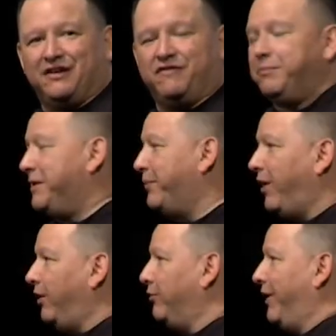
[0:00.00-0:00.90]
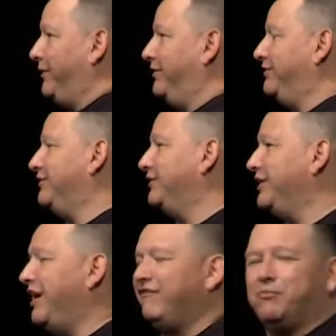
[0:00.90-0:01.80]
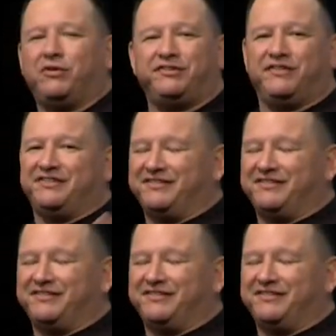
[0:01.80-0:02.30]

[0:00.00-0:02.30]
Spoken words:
of the people all around us. And for most of us,